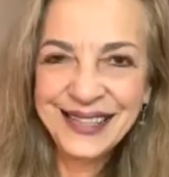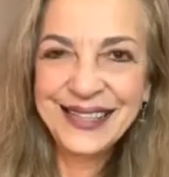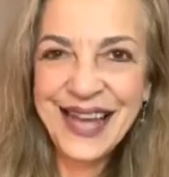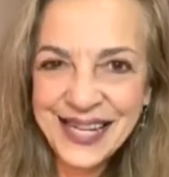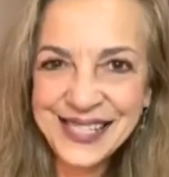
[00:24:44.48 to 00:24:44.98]

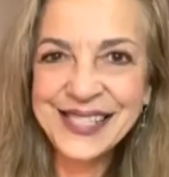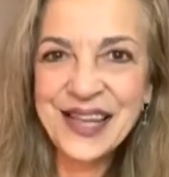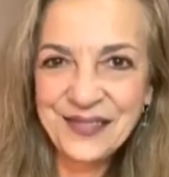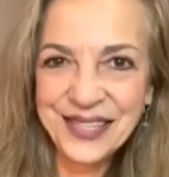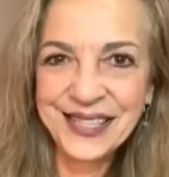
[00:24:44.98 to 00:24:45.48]

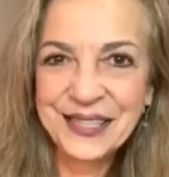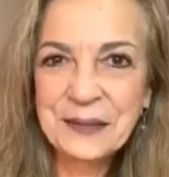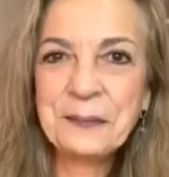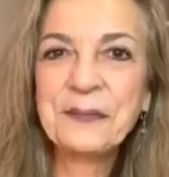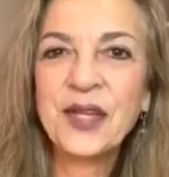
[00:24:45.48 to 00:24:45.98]

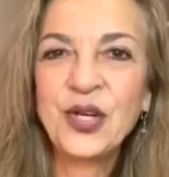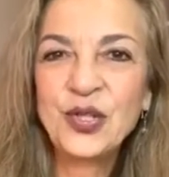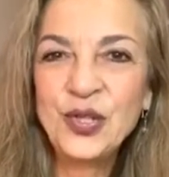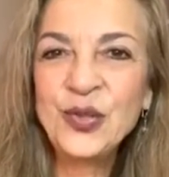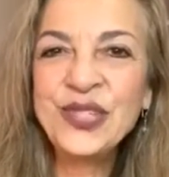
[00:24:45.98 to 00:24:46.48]

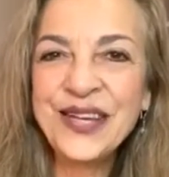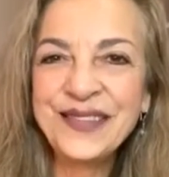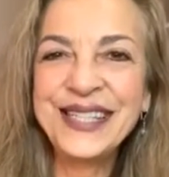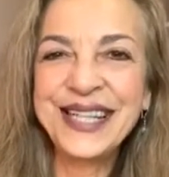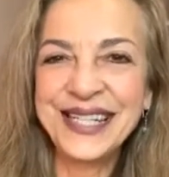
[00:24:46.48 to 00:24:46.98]

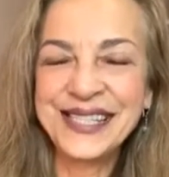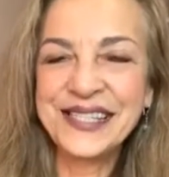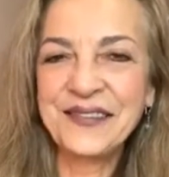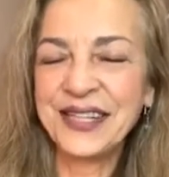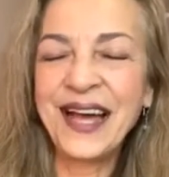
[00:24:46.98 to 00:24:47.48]
2797.